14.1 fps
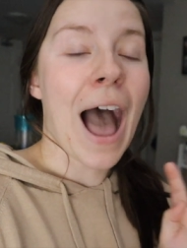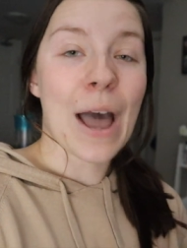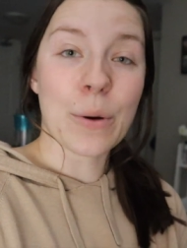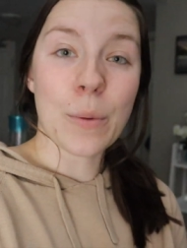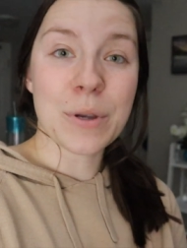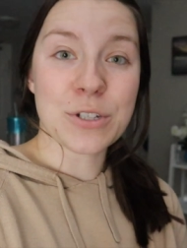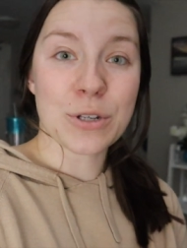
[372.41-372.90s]
I
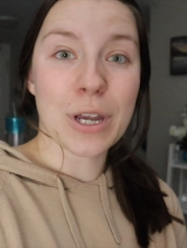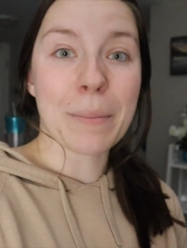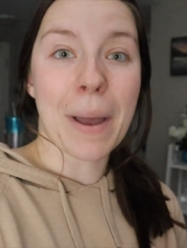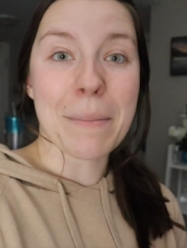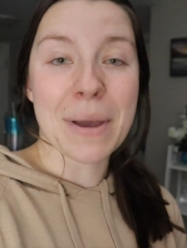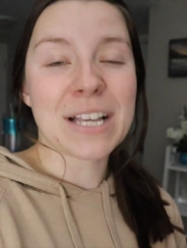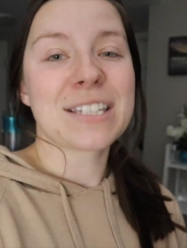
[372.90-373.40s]
will be doing
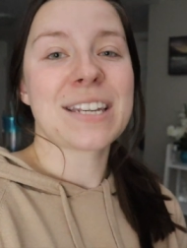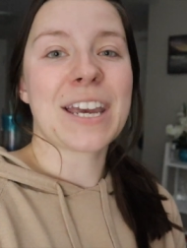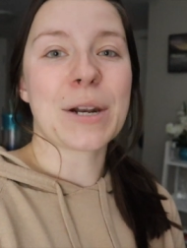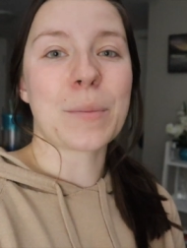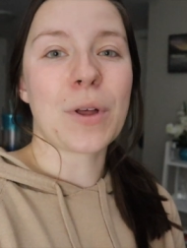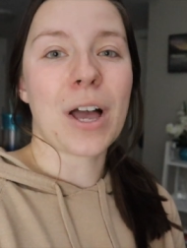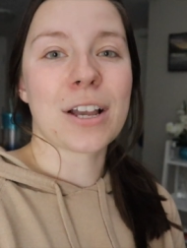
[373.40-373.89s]
my mixed
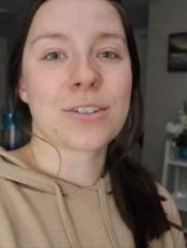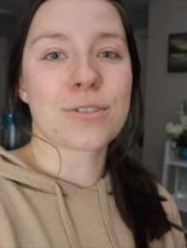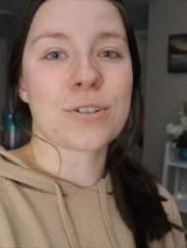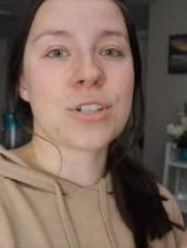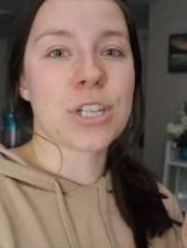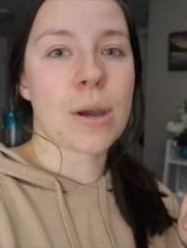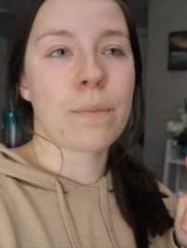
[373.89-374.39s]
animal
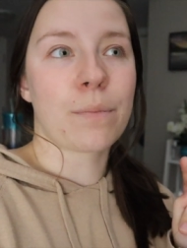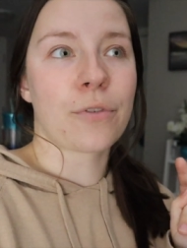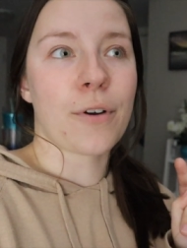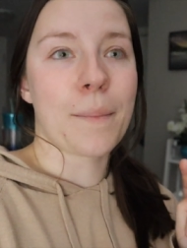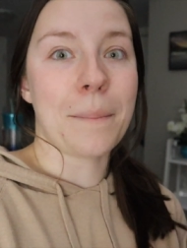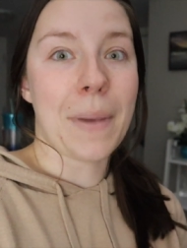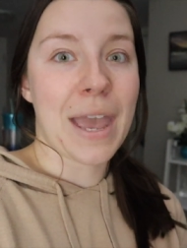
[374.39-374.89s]
externship
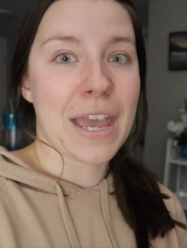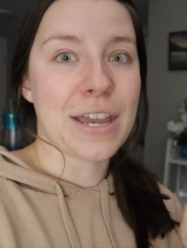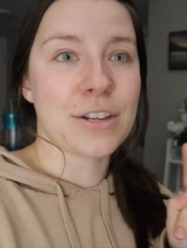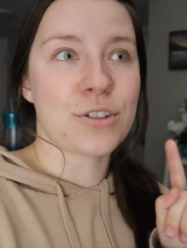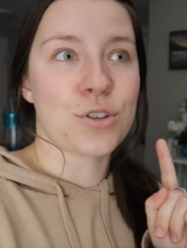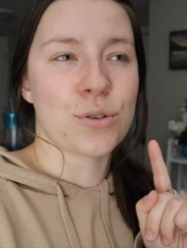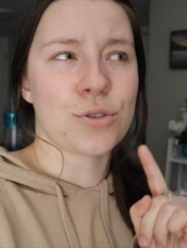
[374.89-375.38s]
from
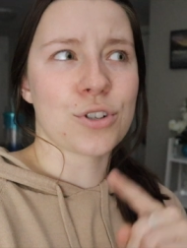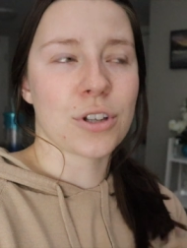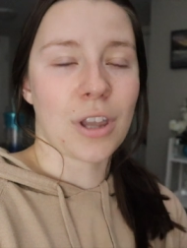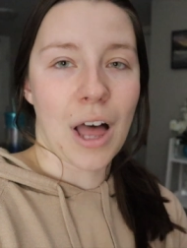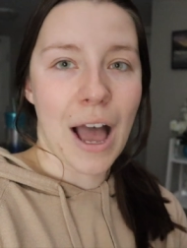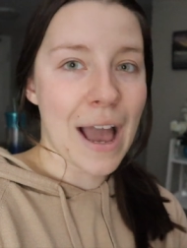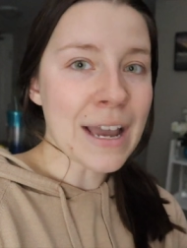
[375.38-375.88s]
May to
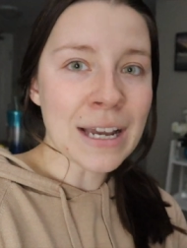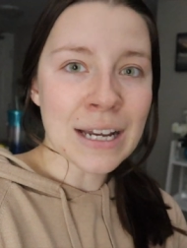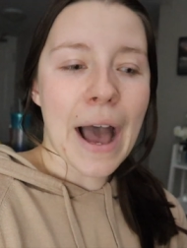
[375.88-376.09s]
July.